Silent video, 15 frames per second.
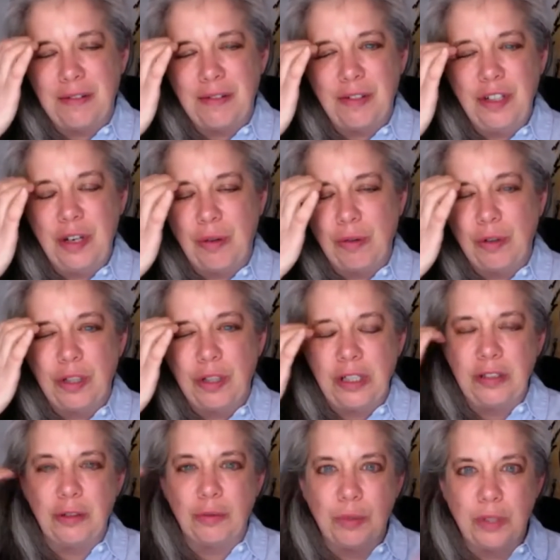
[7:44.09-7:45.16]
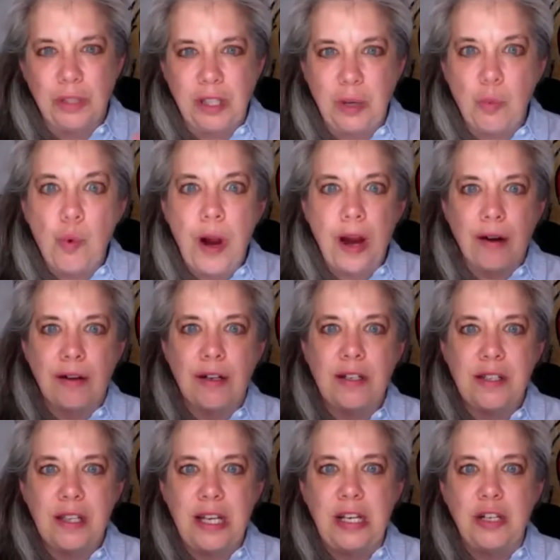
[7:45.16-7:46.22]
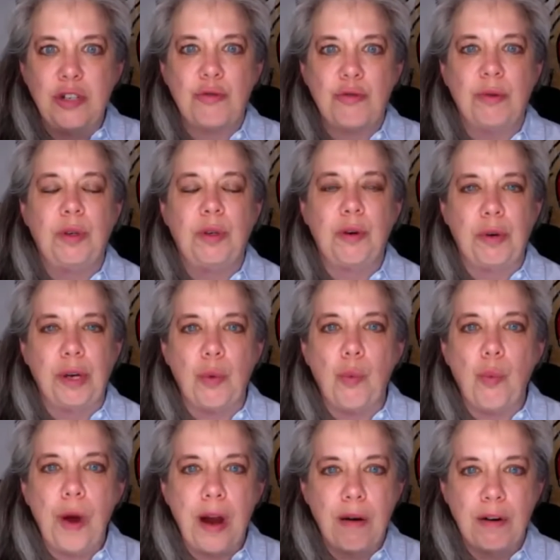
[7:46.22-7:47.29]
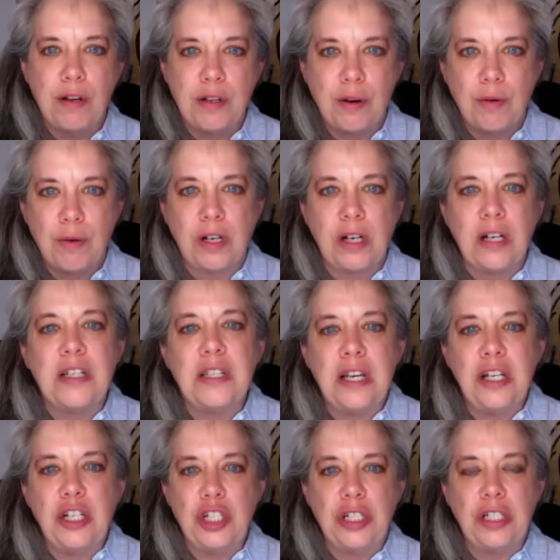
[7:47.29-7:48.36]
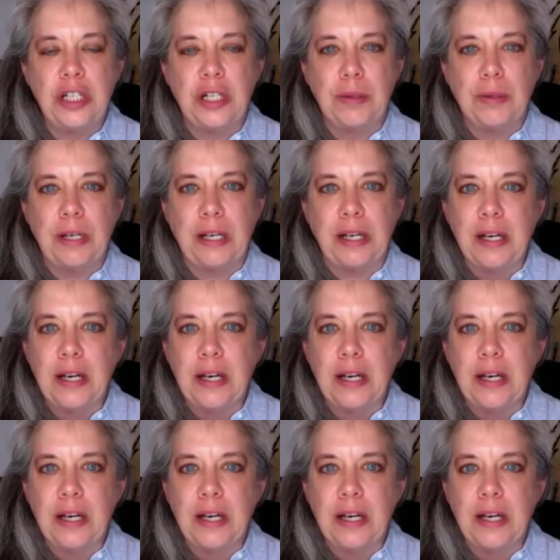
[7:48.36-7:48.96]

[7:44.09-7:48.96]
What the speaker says: looking to really where is the industry going and where is our organization going.